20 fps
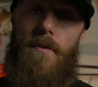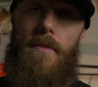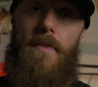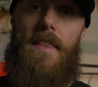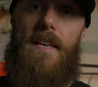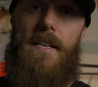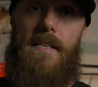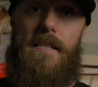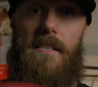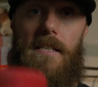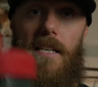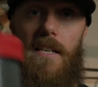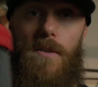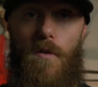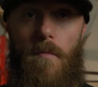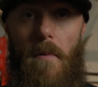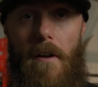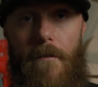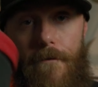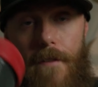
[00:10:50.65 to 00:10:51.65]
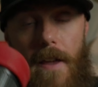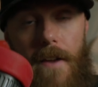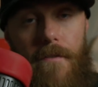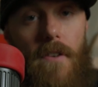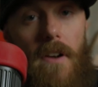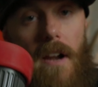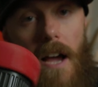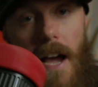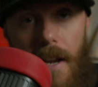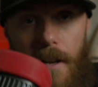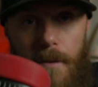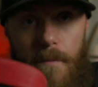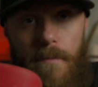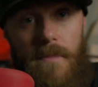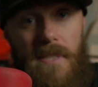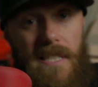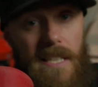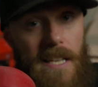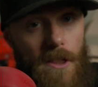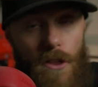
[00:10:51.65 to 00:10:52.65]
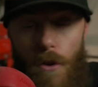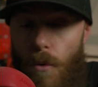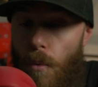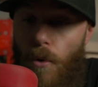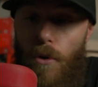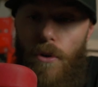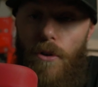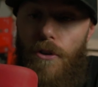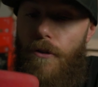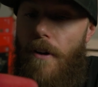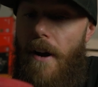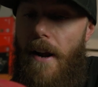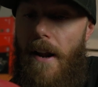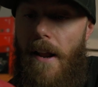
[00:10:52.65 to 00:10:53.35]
This is one of my favorite items in the world right